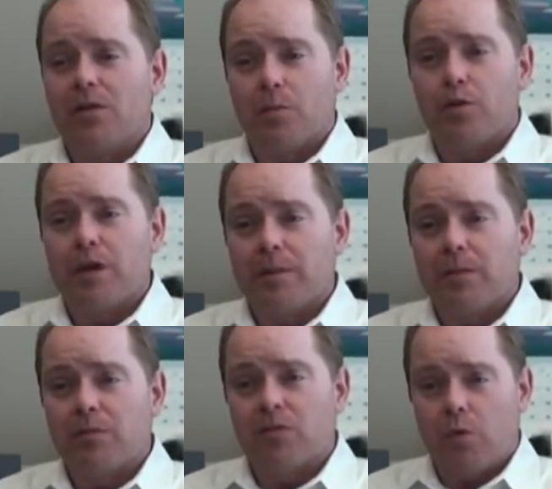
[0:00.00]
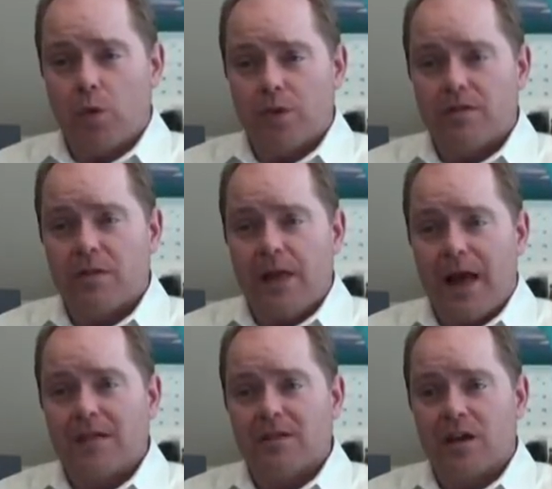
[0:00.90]
the premiums towards
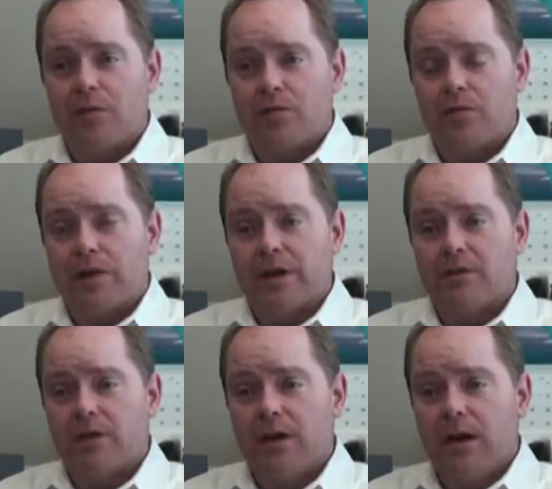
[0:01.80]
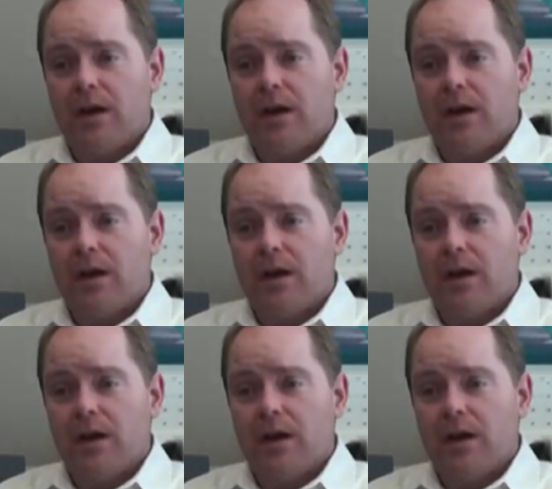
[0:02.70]
that type of risk.